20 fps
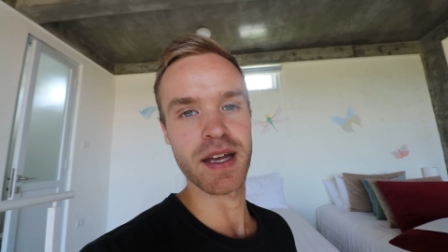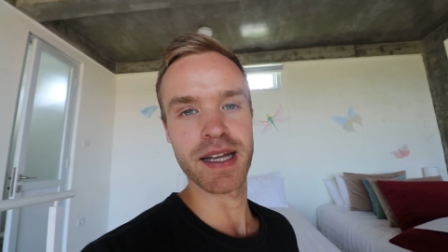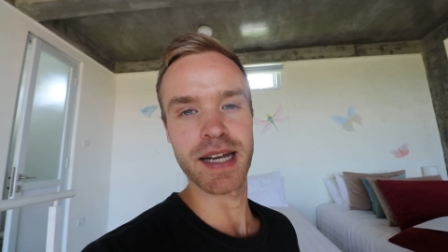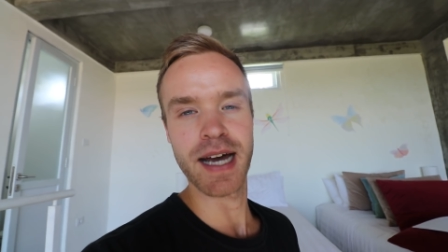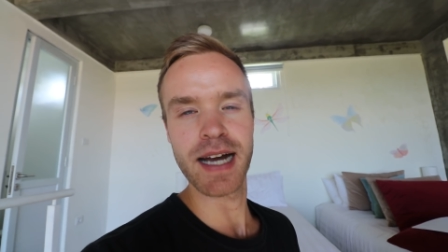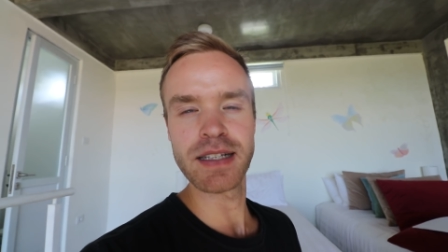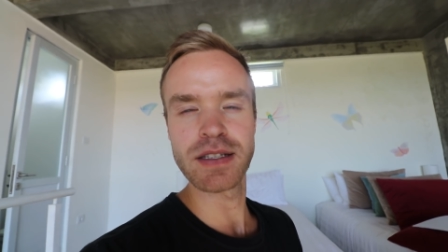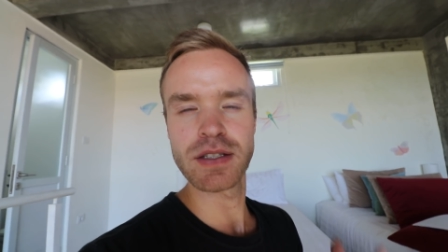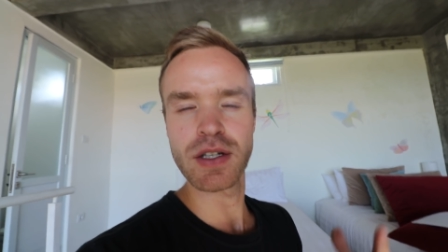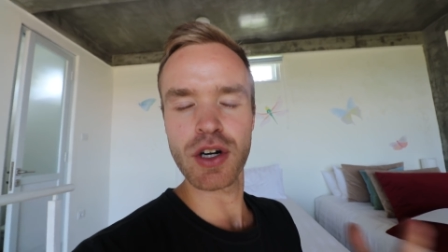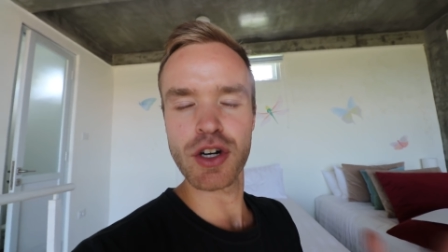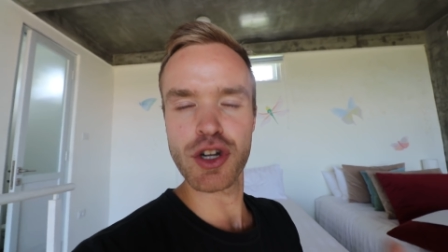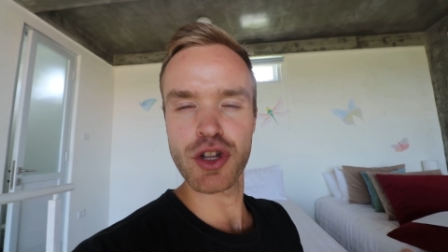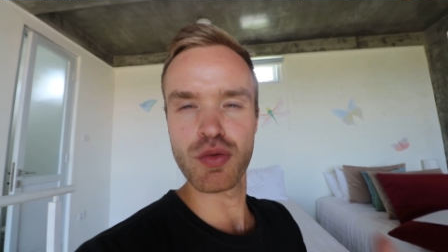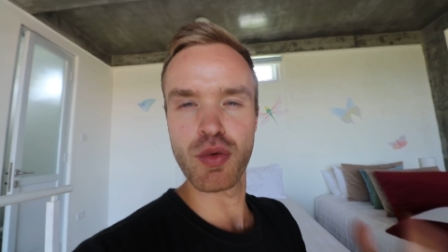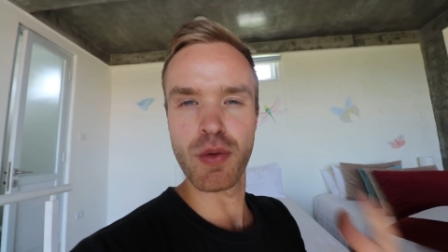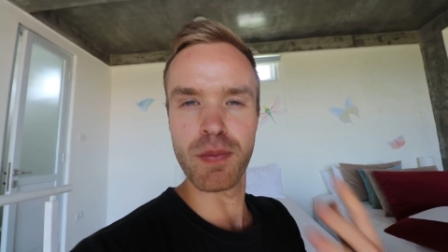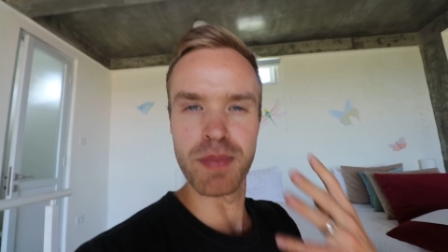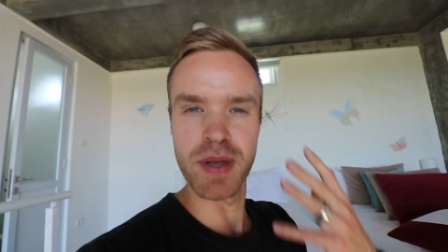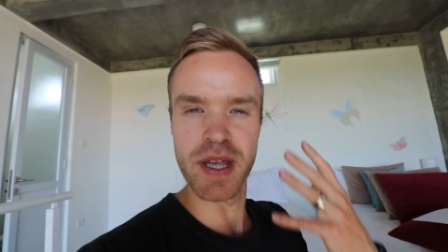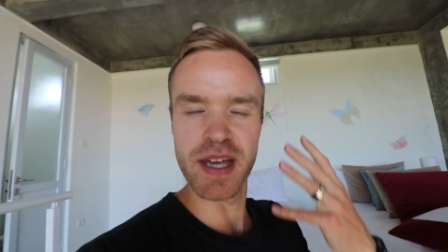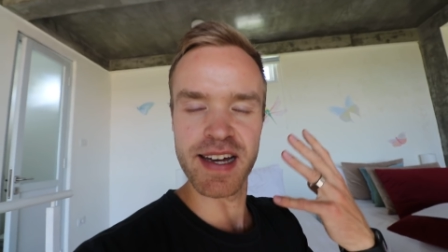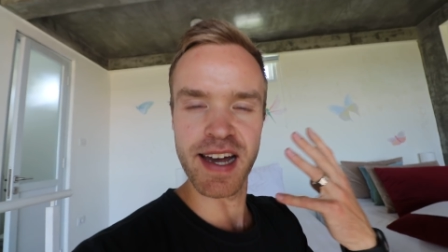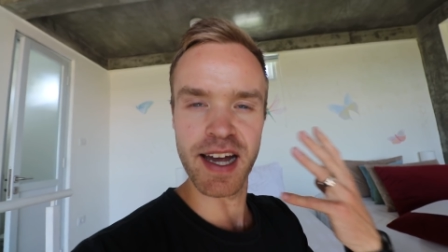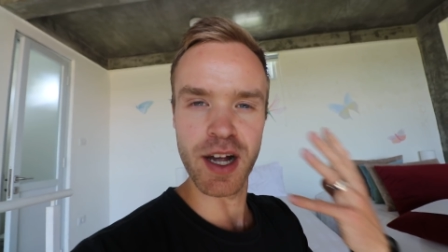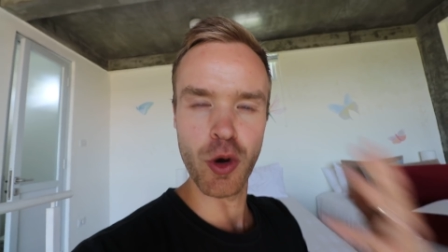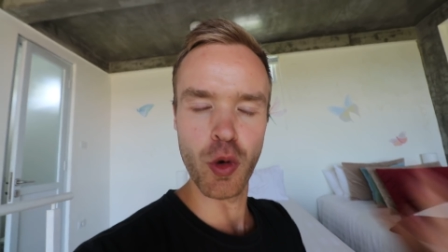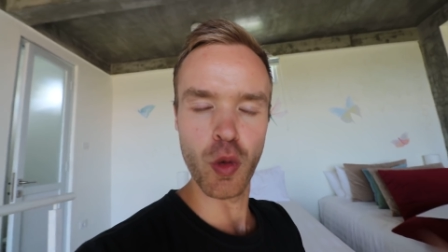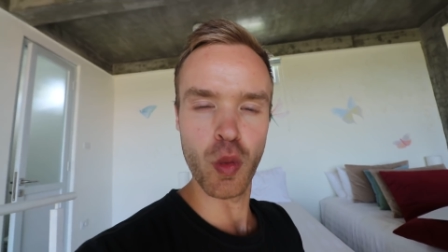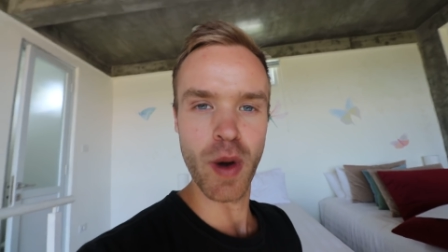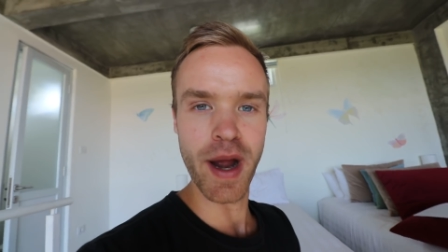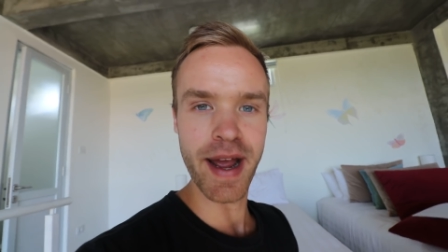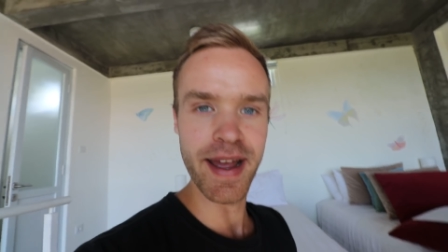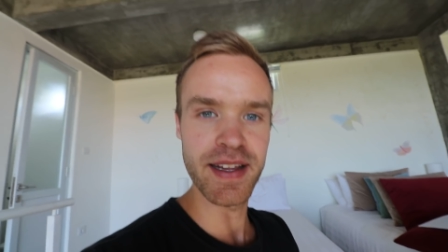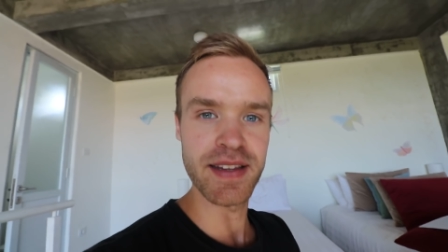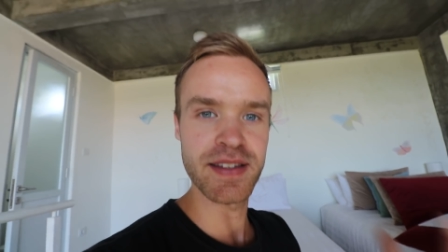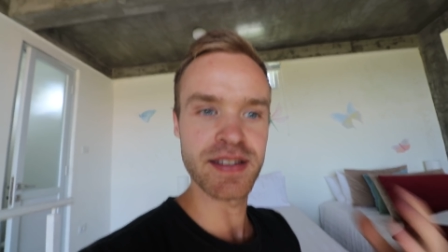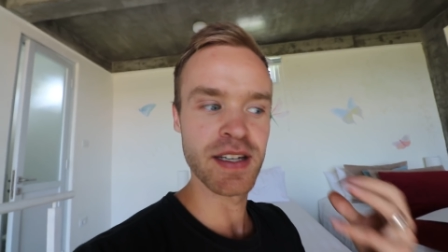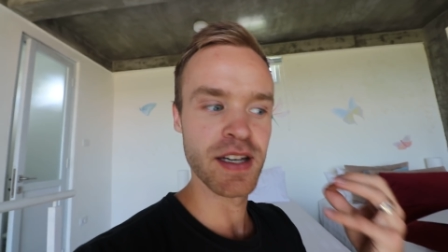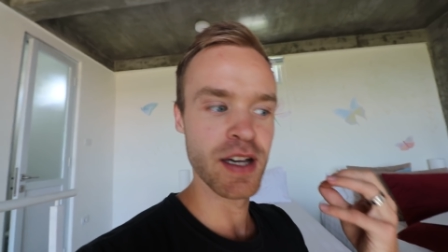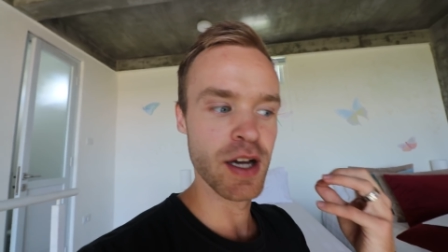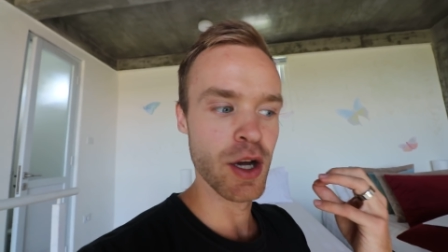And I thought it would be a great